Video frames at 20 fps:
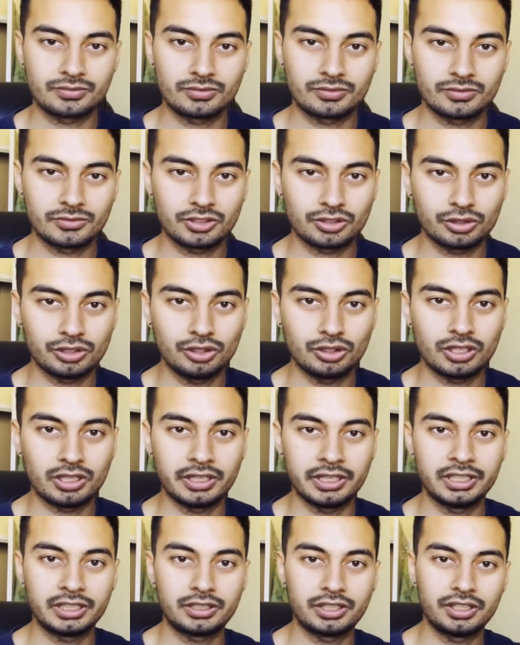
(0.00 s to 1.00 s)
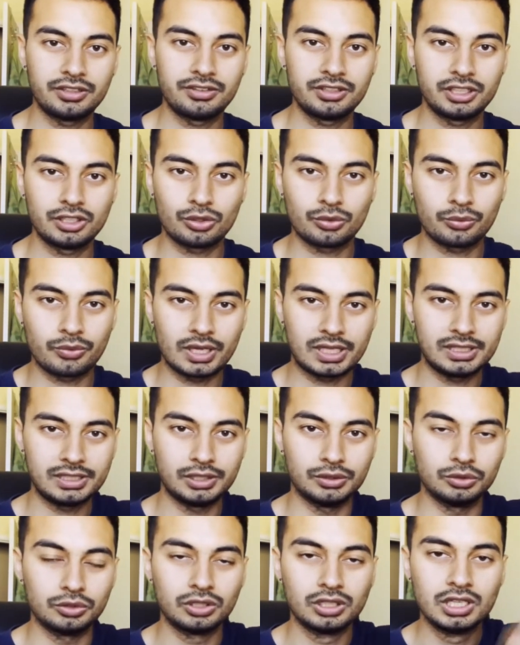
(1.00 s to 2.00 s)
So you are increasing your
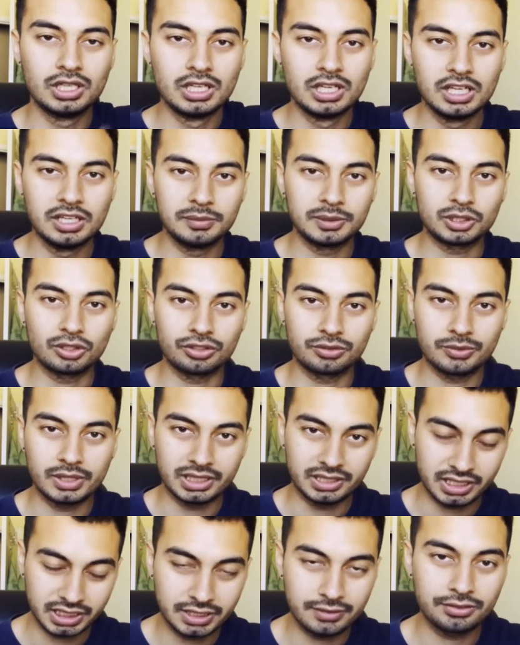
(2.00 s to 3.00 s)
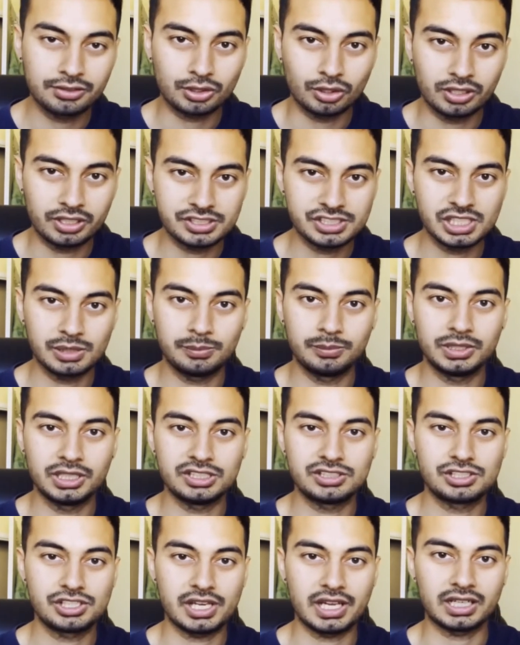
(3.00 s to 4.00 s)
value, because when they give scholarship, they
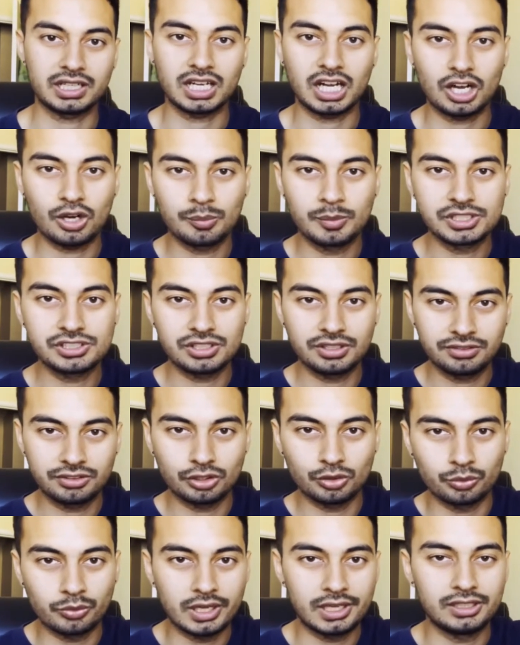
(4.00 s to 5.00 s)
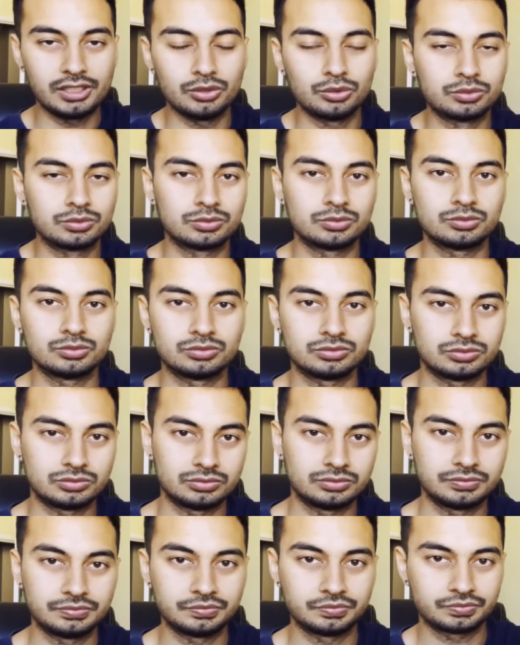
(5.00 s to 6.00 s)
check how much is your value.
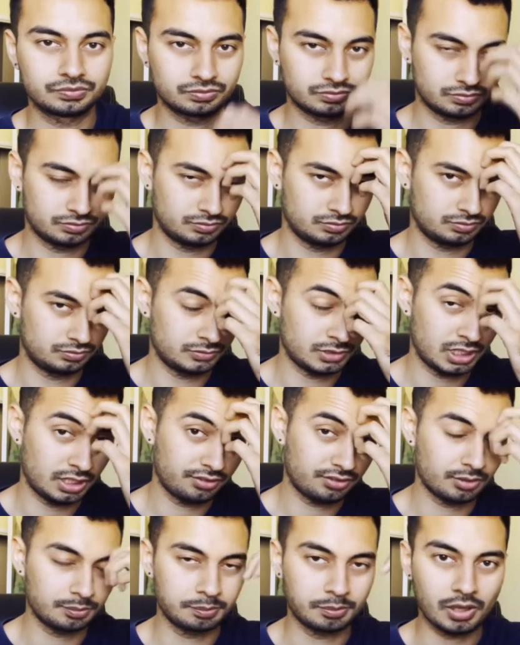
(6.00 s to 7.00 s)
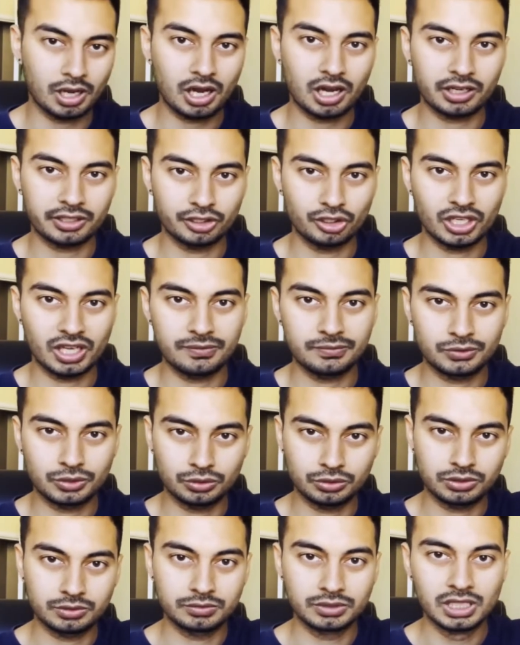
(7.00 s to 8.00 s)
There is a bar, you have
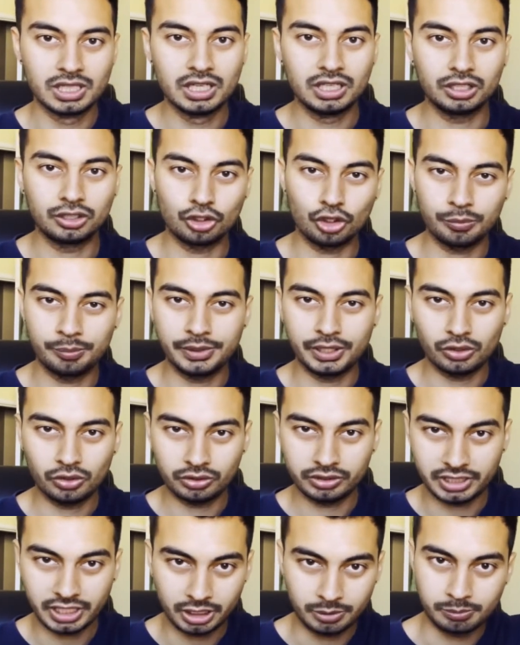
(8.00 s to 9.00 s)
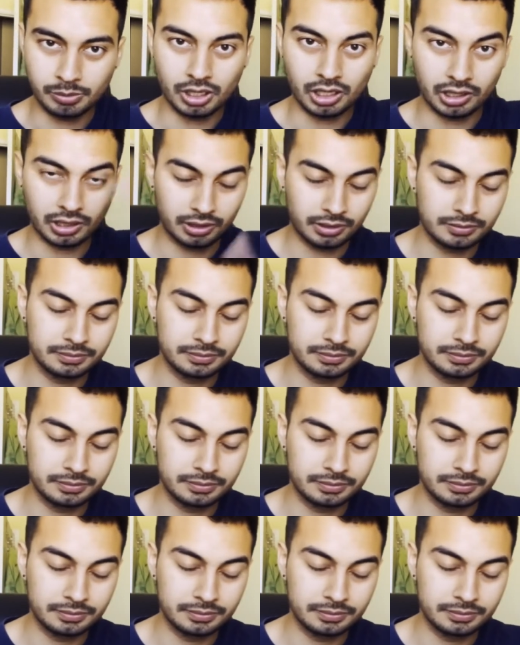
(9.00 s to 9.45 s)
to go beyond that bar.